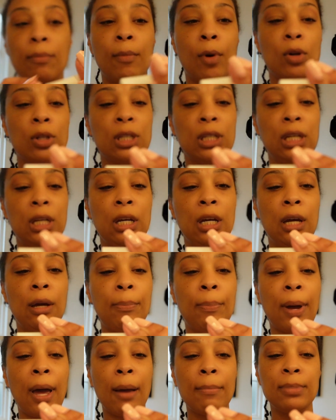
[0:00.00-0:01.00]

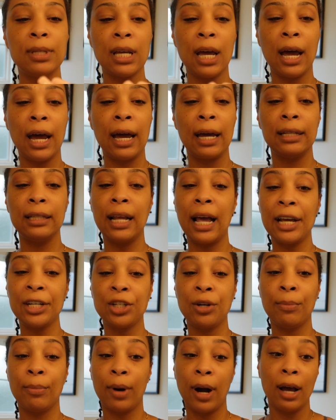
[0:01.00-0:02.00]
Multi-Peptide
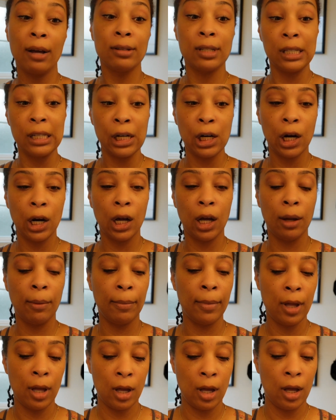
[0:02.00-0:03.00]
Lash and Brow
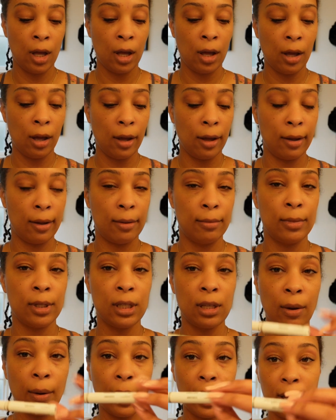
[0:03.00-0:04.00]
Serum. Um,
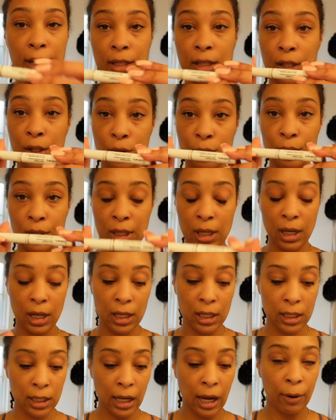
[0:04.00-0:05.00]
so I use
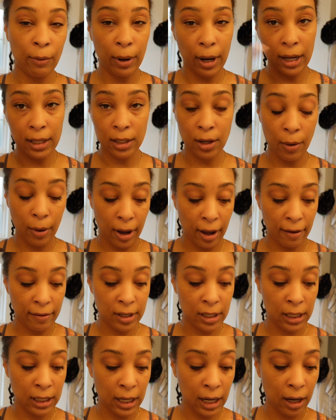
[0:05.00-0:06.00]
this like when I don't have
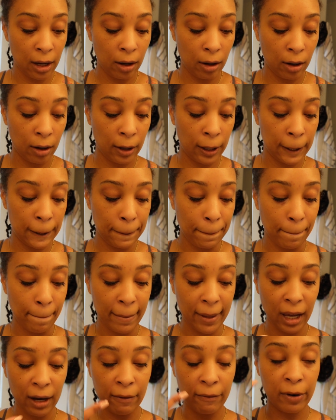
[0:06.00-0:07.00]
a set on.
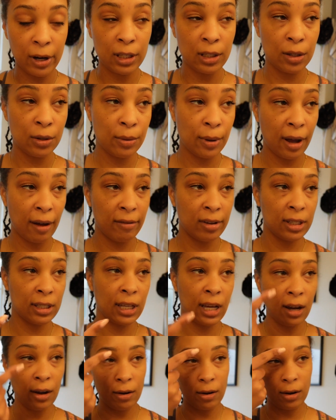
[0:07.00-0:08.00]
And if I do have a set